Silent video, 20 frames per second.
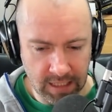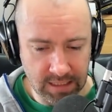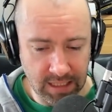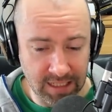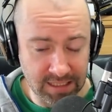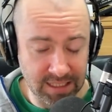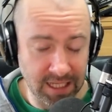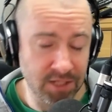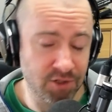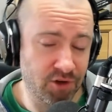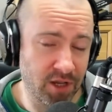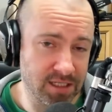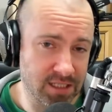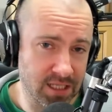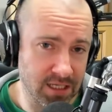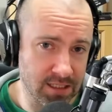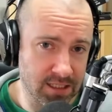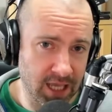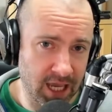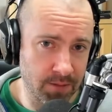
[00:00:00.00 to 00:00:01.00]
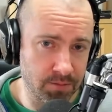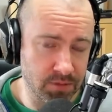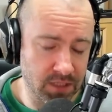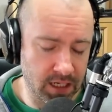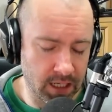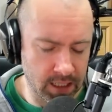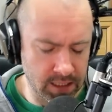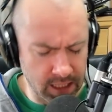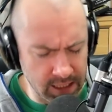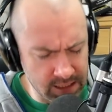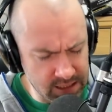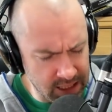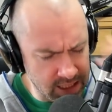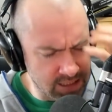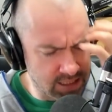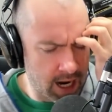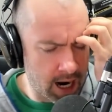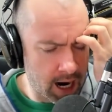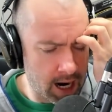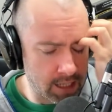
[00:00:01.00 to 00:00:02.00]
It's, it's interesting times, and it, it's,
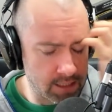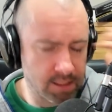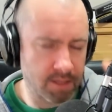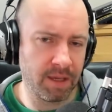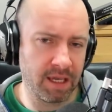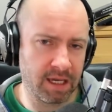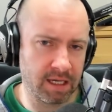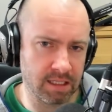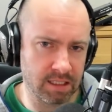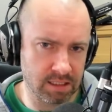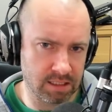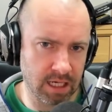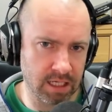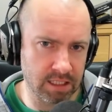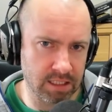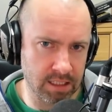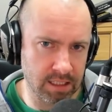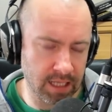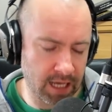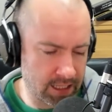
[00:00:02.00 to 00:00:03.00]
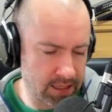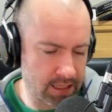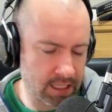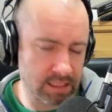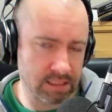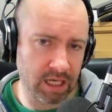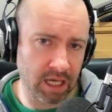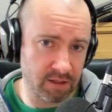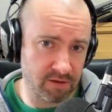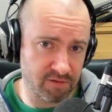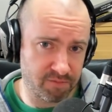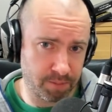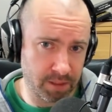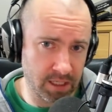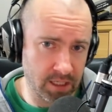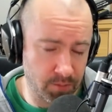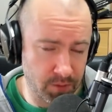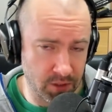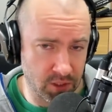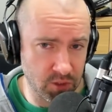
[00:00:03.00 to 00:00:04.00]
it's hard to make a decision in this kind of
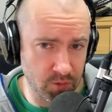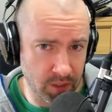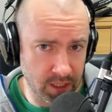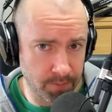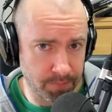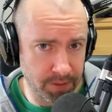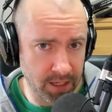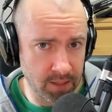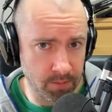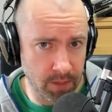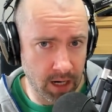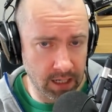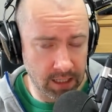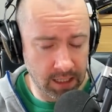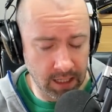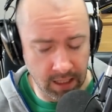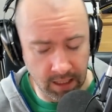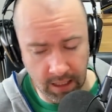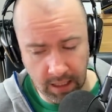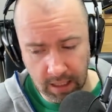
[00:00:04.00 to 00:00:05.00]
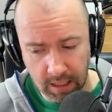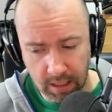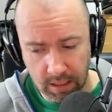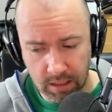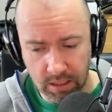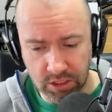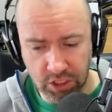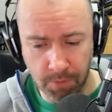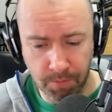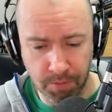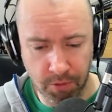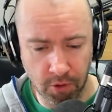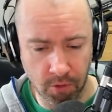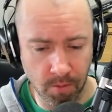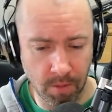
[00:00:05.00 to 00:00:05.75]
period because we're in a bear market. The G